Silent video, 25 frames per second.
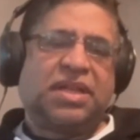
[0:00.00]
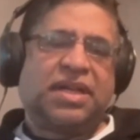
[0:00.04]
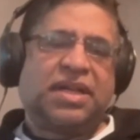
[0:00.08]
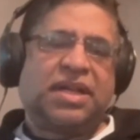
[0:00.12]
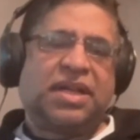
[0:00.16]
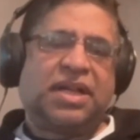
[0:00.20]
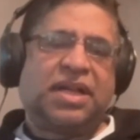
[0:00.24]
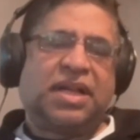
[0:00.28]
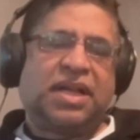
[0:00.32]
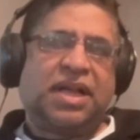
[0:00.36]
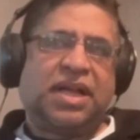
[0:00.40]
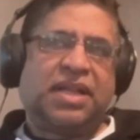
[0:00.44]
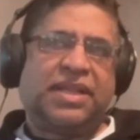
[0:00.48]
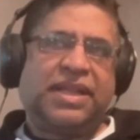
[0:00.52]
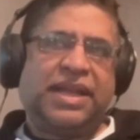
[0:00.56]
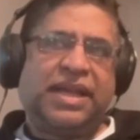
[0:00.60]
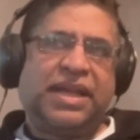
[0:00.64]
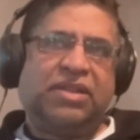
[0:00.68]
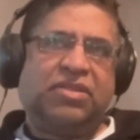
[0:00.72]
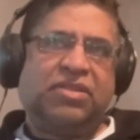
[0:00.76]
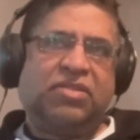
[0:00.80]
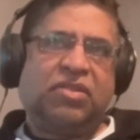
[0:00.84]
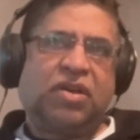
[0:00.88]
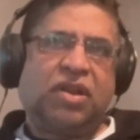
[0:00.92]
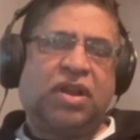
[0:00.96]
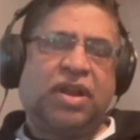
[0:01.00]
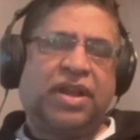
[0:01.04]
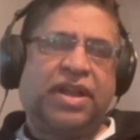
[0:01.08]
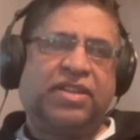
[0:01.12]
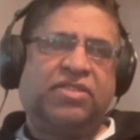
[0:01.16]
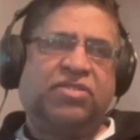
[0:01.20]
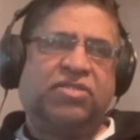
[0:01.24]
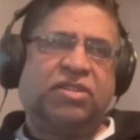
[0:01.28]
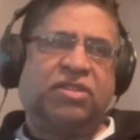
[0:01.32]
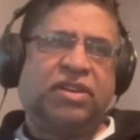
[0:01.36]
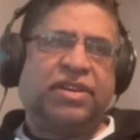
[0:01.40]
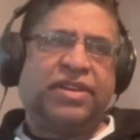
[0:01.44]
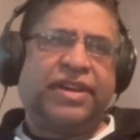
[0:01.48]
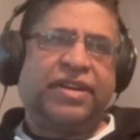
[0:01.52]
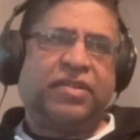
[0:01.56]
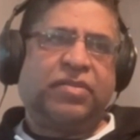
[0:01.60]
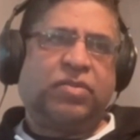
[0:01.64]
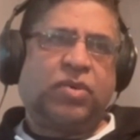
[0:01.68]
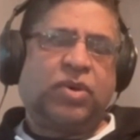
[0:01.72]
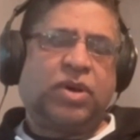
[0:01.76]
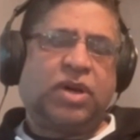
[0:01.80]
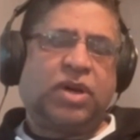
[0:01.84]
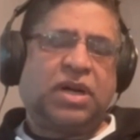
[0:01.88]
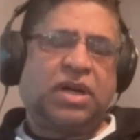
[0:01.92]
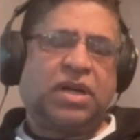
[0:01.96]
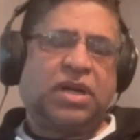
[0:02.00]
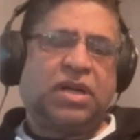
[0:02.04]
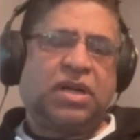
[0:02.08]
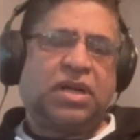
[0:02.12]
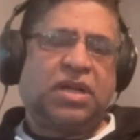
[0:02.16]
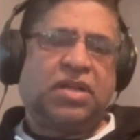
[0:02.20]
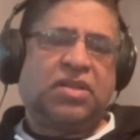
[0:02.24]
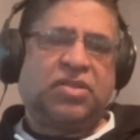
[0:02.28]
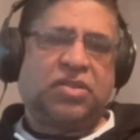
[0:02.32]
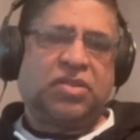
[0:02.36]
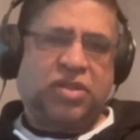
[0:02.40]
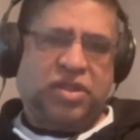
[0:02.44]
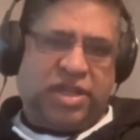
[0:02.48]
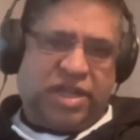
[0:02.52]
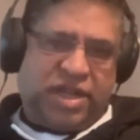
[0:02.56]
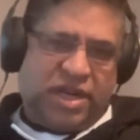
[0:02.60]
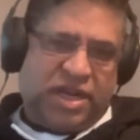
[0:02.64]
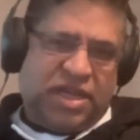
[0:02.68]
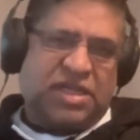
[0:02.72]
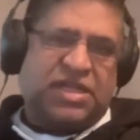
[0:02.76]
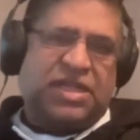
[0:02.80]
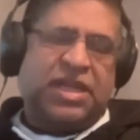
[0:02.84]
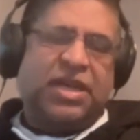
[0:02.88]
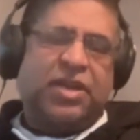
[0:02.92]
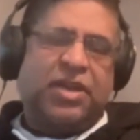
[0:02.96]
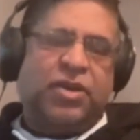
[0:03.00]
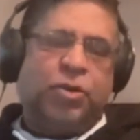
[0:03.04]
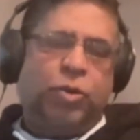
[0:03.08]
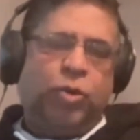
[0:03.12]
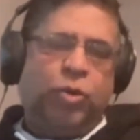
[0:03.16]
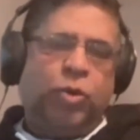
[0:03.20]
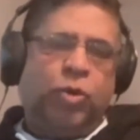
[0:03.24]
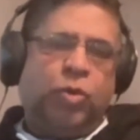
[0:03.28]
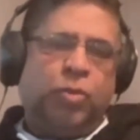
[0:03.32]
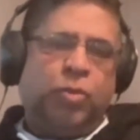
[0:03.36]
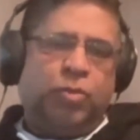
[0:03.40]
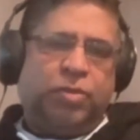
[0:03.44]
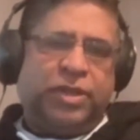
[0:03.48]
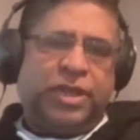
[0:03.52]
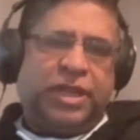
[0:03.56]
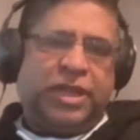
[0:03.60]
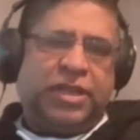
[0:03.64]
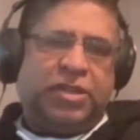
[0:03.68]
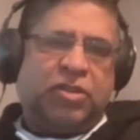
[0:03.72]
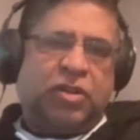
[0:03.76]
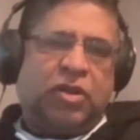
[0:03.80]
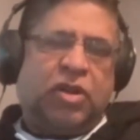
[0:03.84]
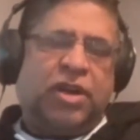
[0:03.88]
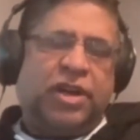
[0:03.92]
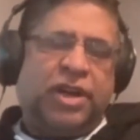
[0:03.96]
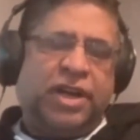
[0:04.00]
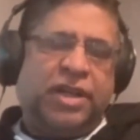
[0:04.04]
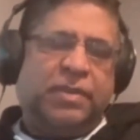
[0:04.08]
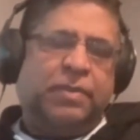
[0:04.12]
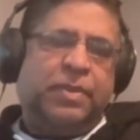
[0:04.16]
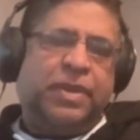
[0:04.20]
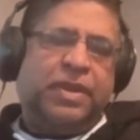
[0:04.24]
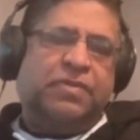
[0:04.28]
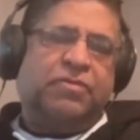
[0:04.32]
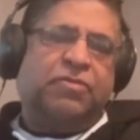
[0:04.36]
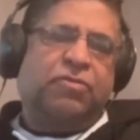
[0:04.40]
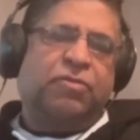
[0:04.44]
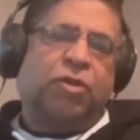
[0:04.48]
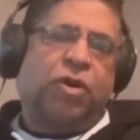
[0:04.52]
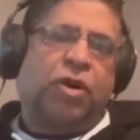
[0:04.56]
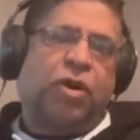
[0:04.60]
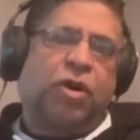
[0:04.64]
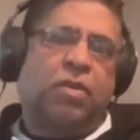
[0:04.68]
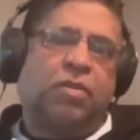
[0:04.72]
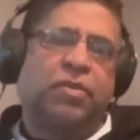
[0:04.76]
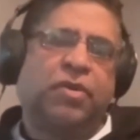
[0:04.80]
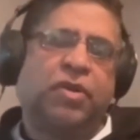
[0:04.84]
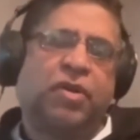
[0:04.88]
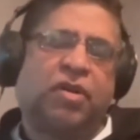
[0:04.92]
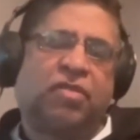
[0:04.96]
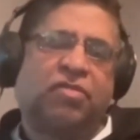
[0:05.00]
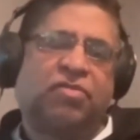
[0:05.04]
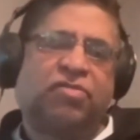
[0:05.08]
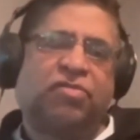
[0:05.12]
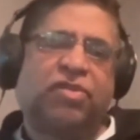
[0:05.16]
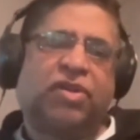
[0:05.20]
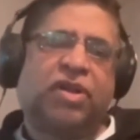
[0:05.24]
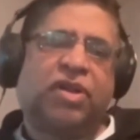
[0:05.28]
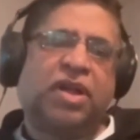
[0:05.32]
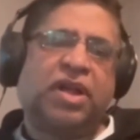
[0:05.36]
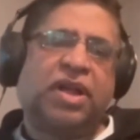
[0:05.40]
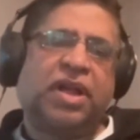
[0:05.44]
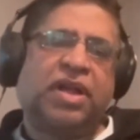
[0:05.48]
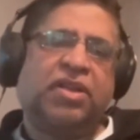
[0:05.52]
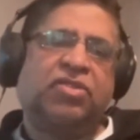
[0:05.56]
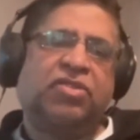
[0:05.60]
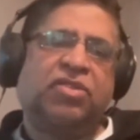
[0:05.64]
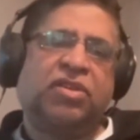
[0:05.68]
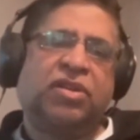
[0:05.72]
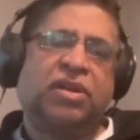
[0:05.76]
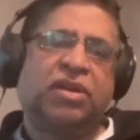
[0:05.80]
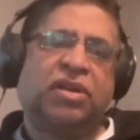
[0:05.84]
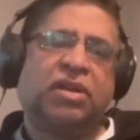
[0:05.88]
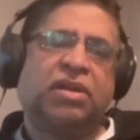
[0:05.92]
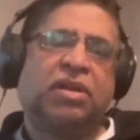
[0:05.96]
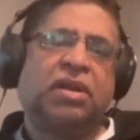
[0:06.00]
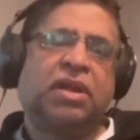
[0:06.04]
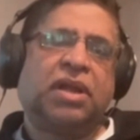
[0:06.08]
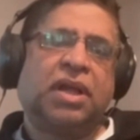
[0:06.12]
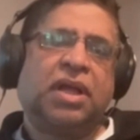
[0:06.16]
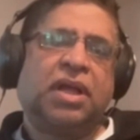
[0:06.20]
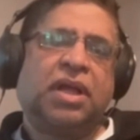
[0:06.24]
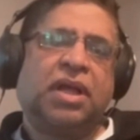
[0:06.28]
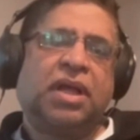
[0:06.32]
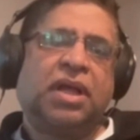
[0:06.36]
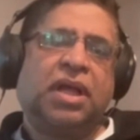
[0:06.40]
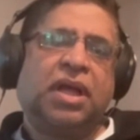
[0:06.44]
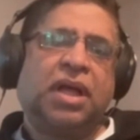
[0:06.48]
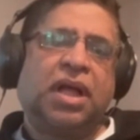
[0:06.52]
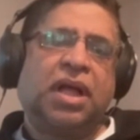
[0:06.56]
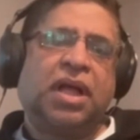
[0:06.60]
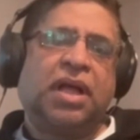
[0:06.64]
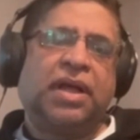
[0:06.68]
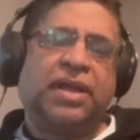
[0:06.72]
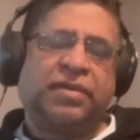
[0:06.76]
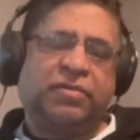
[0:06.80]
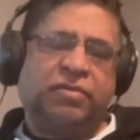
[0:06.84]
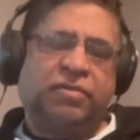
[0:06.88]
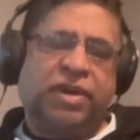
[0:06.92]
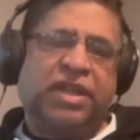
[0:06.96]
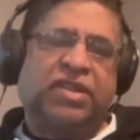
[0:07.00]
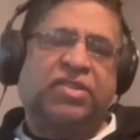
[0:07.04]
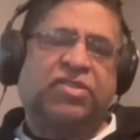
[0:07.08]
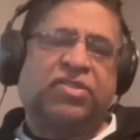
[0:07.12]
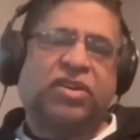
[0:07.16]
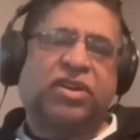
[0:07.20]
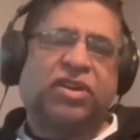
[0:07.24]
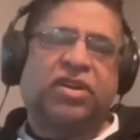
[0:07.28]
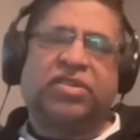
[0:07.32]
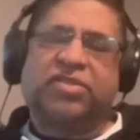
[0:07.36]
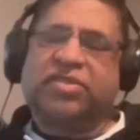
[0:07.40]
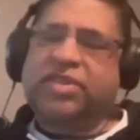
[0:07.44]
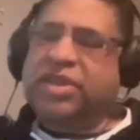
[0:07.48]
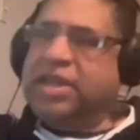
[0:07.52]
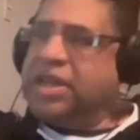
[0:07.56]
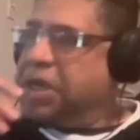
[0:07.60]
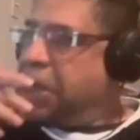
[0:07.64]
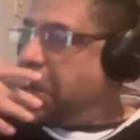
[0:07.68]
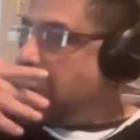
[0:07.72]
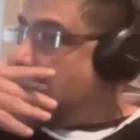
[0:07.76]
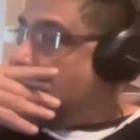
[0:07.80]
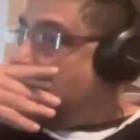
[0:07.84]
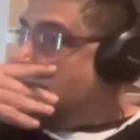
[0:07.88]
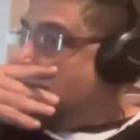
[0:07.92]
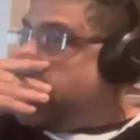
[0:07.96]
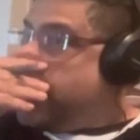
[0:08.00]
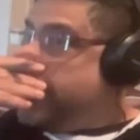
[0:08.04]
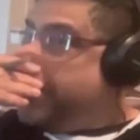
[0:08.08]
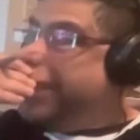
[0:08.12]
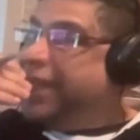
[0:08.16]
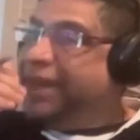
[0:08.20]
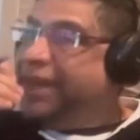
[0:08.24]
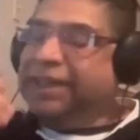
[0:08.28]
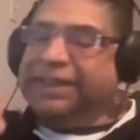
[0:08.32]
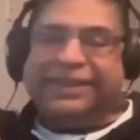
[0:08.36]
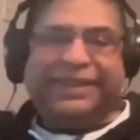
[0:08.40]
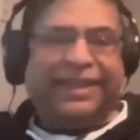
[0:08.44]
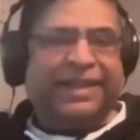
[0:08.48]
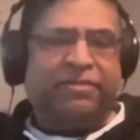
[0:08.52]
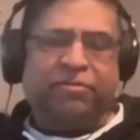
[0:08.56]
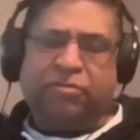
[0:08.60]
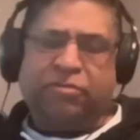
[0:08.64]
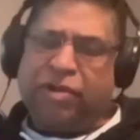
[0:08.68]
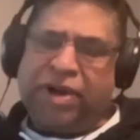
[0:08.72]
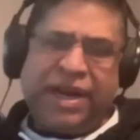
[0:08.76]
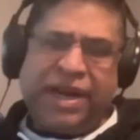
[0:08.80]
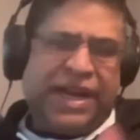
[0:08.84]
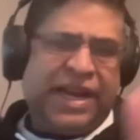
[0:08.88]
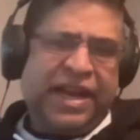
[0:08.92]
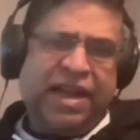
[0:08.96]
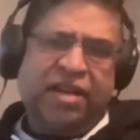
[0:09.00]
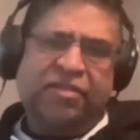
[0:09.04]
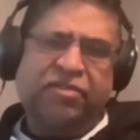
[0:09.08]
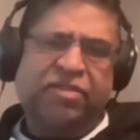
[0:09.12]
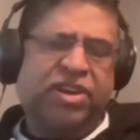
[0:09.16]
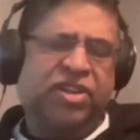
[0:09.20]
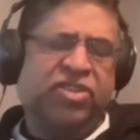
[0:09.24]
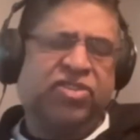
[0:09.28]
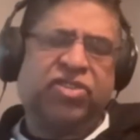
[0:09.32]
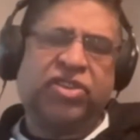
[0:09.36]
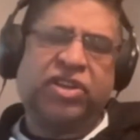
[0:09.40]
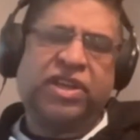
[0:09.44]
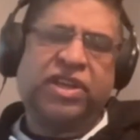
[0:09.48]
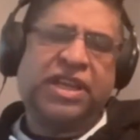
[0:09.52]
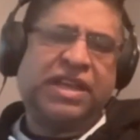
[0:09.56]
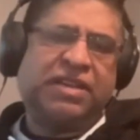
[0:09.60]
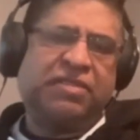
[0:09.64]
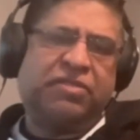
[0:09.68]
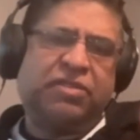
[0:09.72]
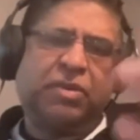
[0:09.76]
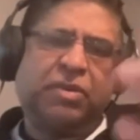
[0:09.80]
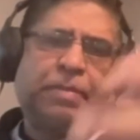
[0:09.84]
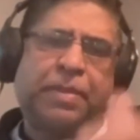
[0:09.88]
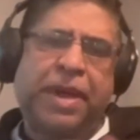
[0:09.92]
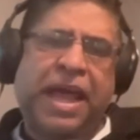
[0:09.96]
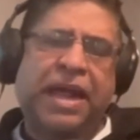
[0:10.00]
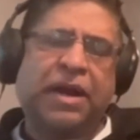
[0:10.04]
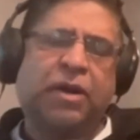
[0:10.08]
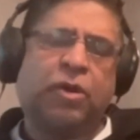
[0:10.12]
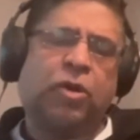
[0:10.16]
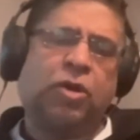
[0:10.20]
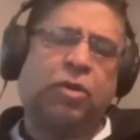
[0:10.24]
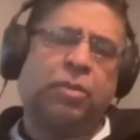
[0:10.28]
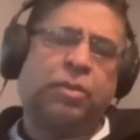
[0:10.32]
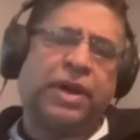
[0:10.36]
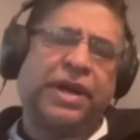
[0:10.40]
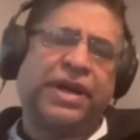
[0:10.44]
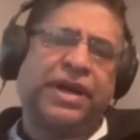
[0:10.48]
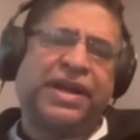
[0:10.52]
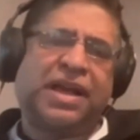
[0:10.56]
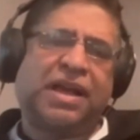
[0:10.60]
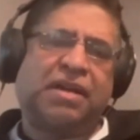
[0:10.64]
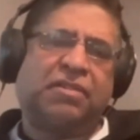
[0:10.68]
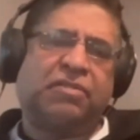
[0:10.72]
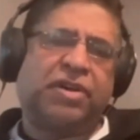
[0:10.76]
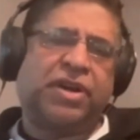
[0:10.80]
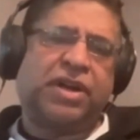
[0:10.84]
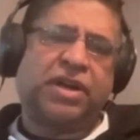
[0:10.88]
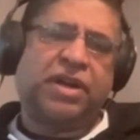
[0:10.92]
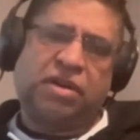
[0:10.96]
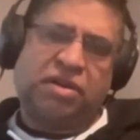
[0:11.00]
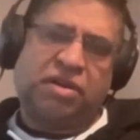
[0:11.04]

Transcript: I think it's called Angel Network. So there is a group that's already been formed of angel investors. And there's one in every city, even Bangalore might have it.